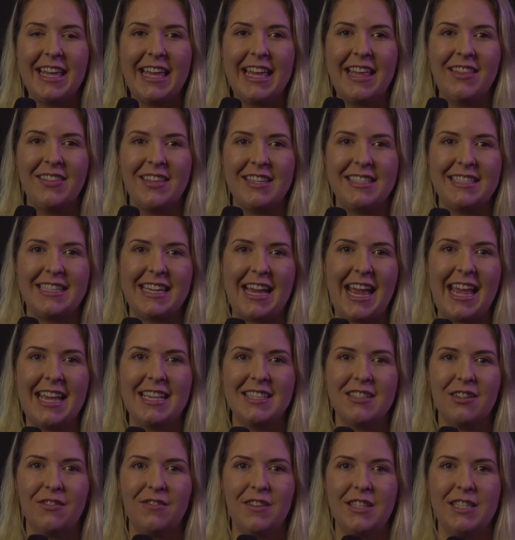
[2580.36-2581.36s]
in the
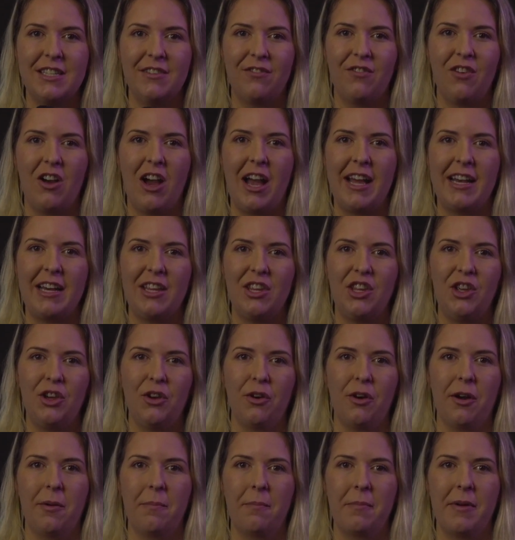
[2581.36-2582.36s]
days of a divided
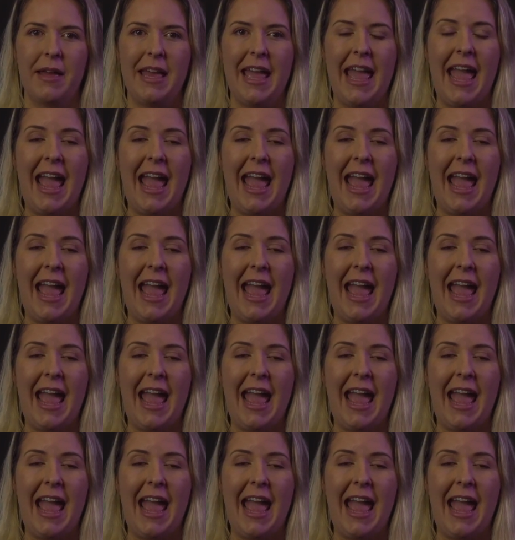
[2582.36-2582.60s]
Europe.